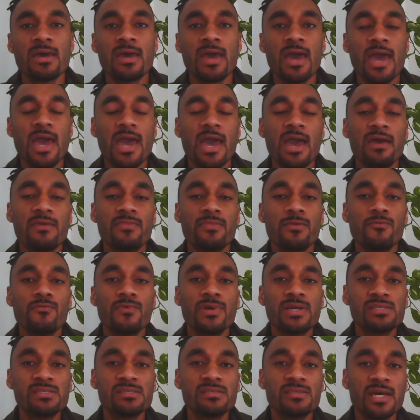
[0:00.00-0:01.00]
And the
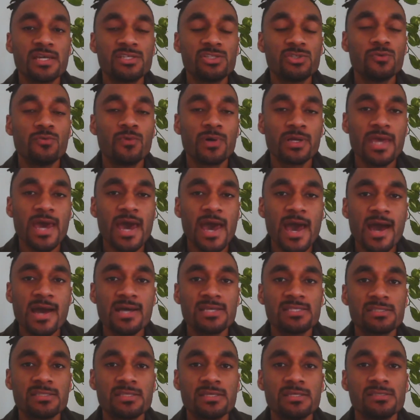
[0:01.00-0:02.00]
reason that you want to
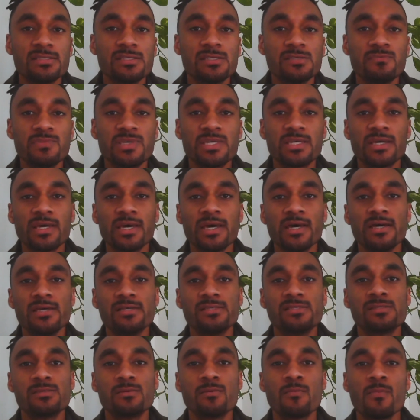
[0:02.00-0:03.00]
ask this is
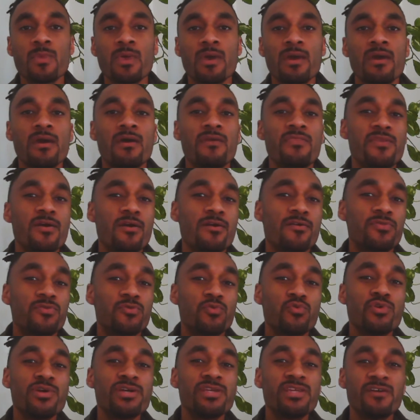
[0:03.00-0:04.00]
because there are
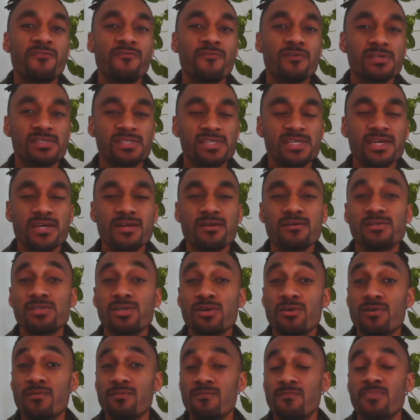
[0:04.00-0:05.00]
3 different tiers
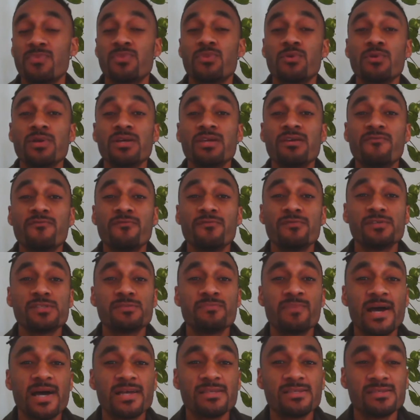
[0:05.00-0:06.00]
or 3 different
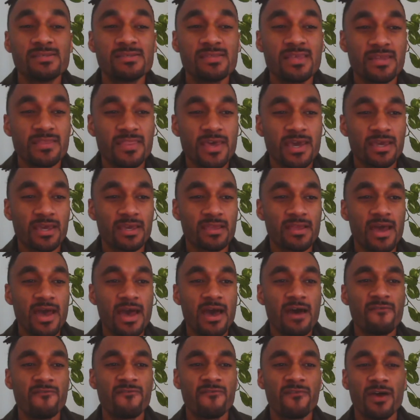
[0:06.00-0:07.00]
responses that they can
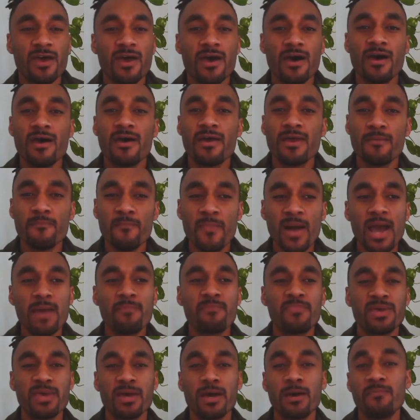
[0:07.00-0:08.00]
have. In my
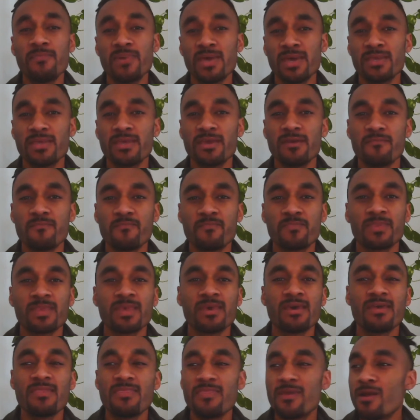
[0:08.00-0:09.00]
opinion,
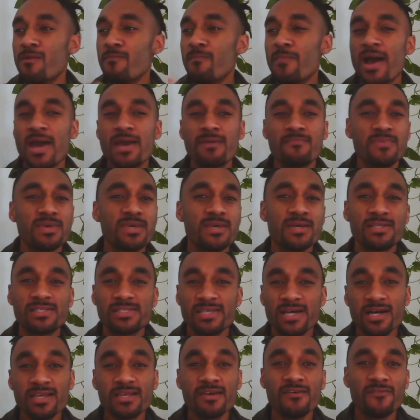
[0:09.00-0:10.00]
there might be a
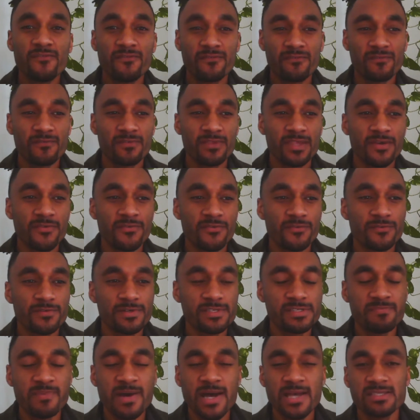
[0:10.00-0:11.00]
ton of different
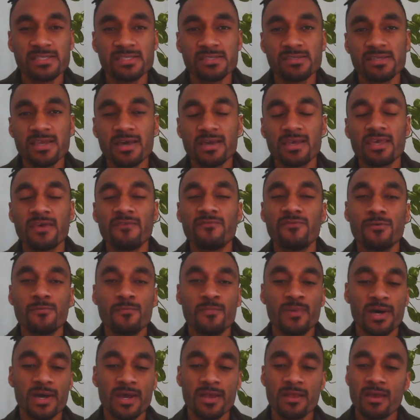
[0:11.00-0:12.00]
responses they give you,
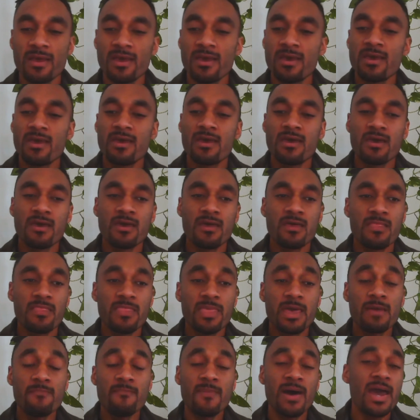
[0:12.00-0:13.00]
but
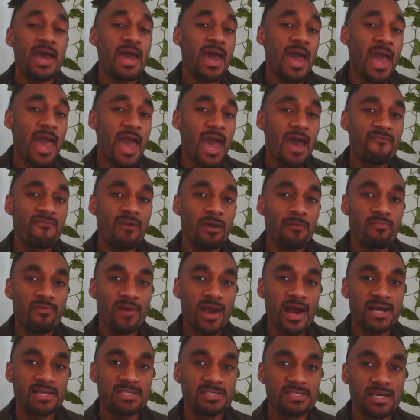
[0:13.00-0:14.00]
they might have a
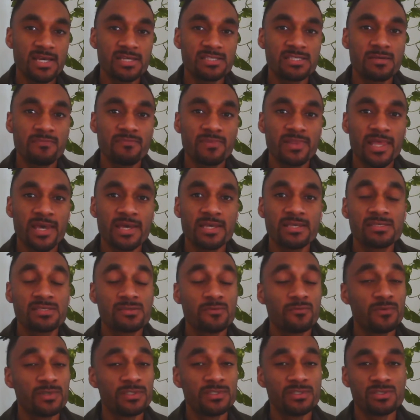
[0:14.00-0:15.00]
process in
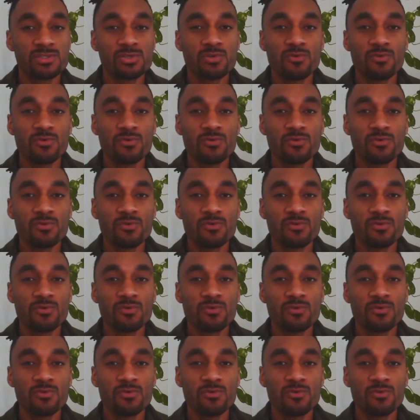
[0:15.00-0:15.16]
place, which is